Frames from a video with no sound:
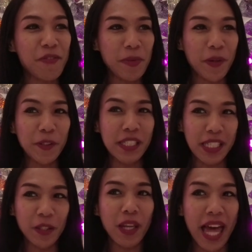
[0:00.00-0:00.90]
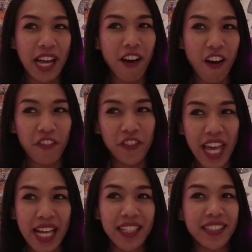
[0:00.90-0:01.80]
Thai people still lack of
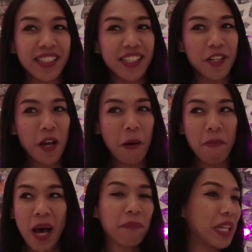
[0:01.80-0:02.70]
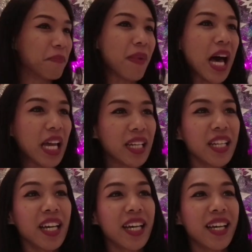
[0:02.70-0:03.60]
that public
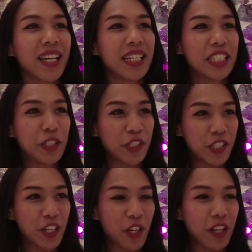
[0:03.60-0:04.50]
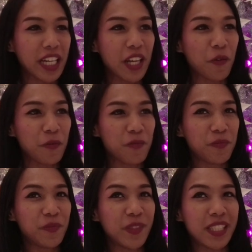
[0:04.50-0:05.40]
mind. You know, like
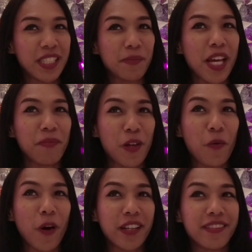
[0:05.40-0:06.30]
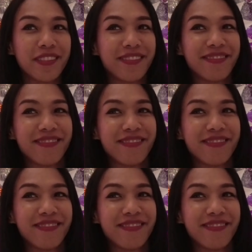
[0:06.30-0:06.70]
sometimes they want